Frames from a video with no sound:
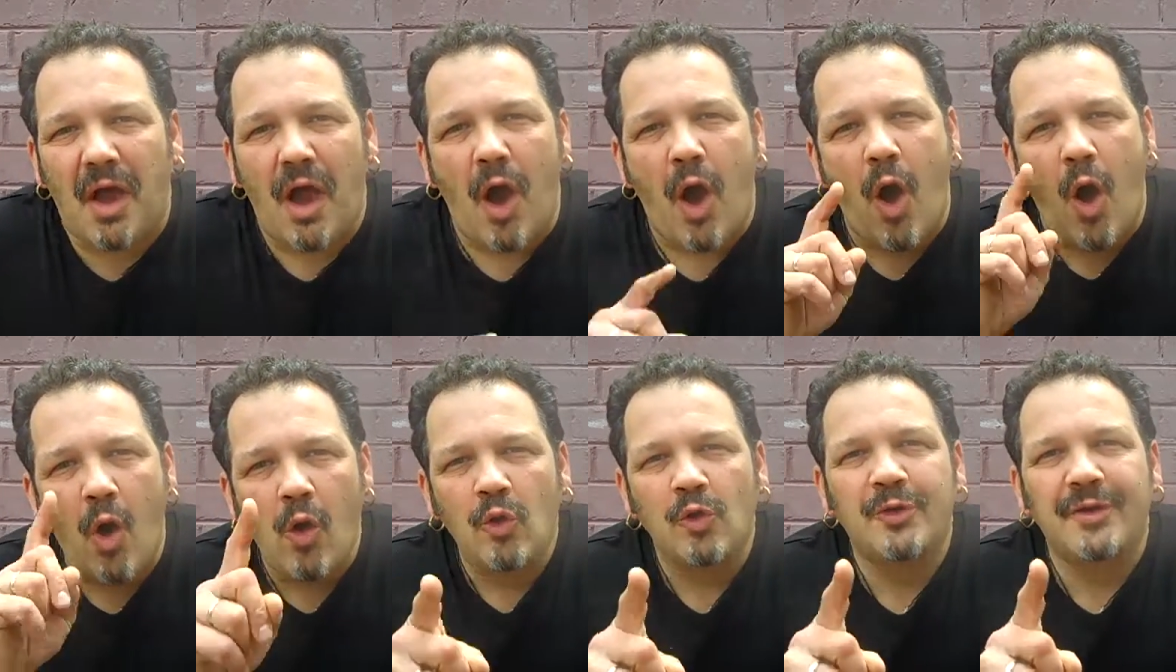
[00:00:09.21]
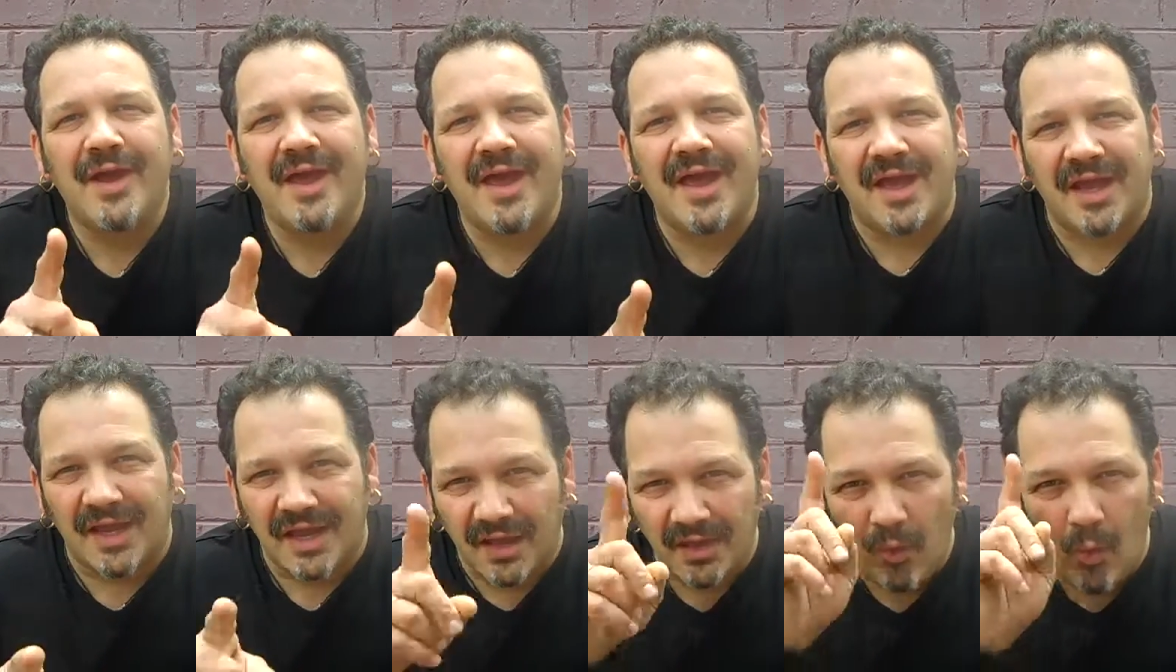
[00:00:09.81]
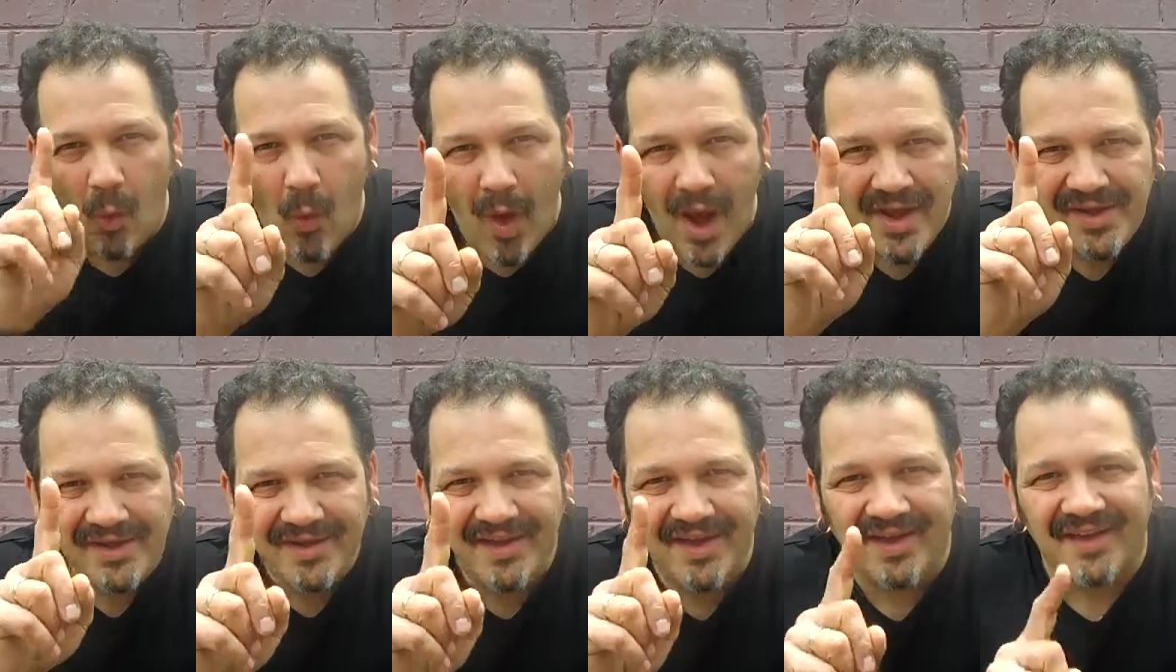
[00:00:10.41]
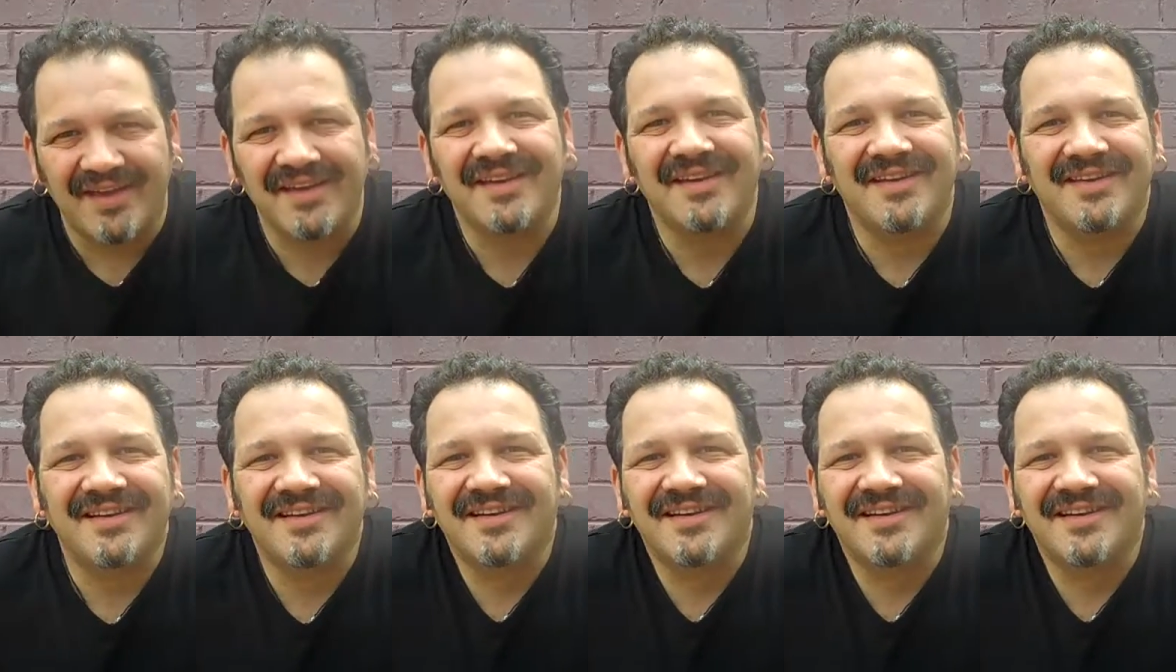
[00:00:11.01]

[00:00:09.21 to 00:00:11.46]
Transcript: a whole day, one day,